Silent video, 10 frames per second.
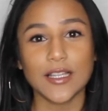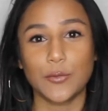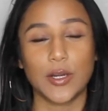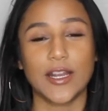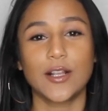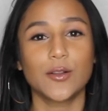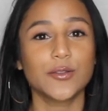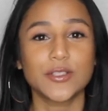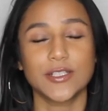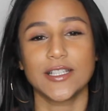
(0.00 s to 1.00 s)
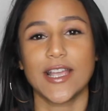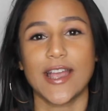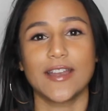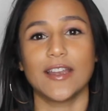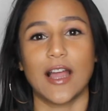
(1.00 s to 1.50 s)
We're getting closer to the
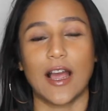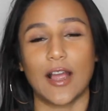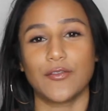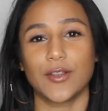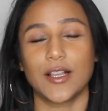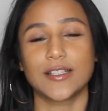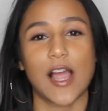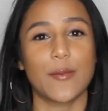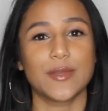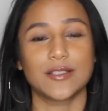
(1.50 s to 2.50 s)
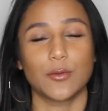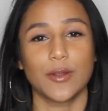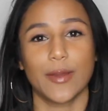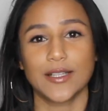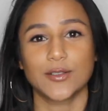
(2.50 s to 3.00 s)
end, and I feel like time is
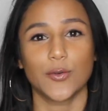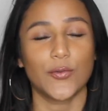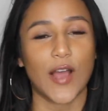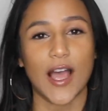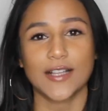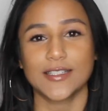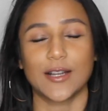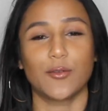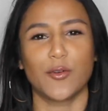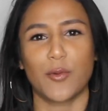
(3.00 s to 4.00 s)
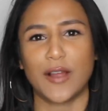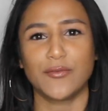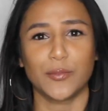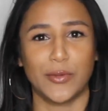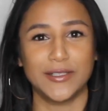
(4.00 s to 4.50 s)
going by so fast. I don't know why
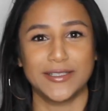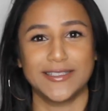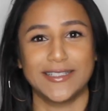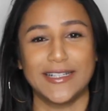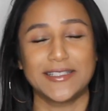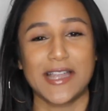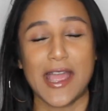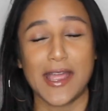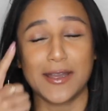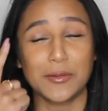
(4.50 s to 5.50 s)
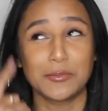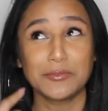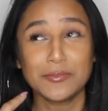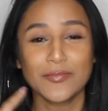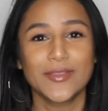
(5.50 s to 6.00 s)
football season has to end.
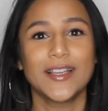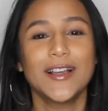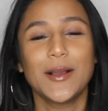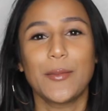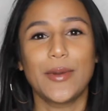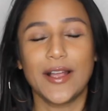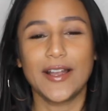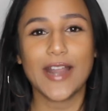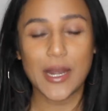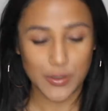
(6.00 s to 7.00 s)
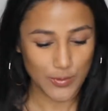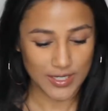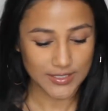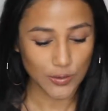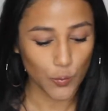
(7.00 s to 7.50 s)
But
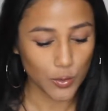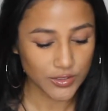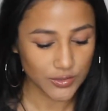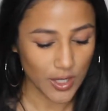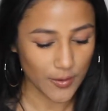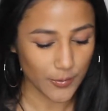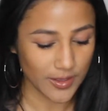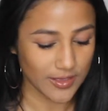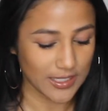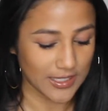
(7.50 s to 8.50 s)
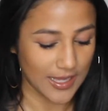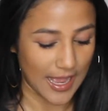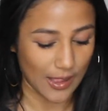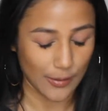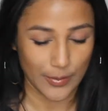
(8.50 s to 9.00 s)
anyway, so we'll start with the
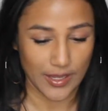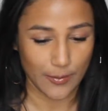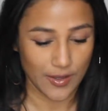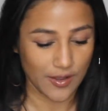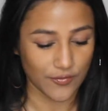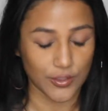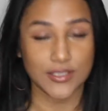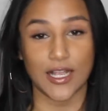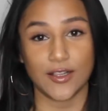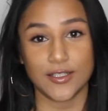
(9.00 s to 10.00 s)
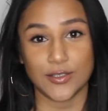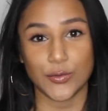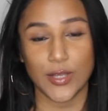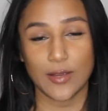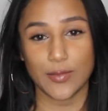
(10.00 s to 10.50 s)
Alabama versus
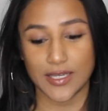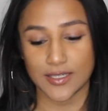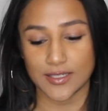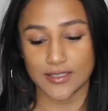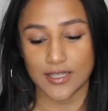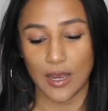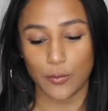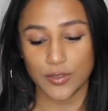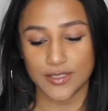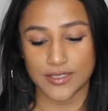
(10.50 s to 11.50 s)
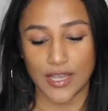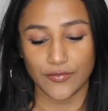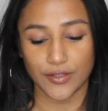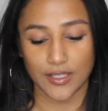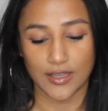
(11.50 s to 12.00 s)
LSU game because that was
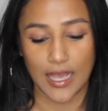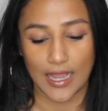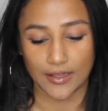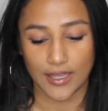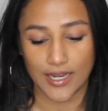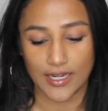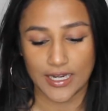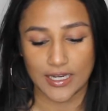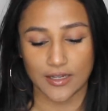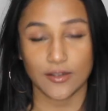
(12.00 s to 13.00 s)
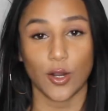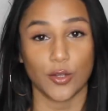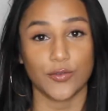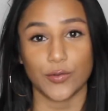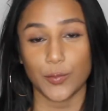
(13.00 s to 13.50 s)
definitely the highlight in
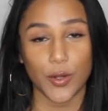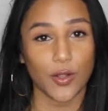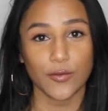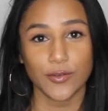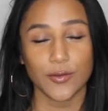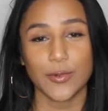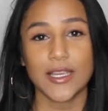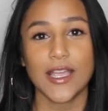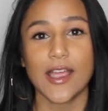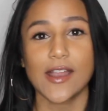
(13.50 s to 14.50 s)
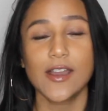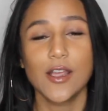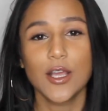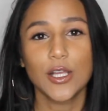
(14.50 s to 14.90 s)
college football over the weekend.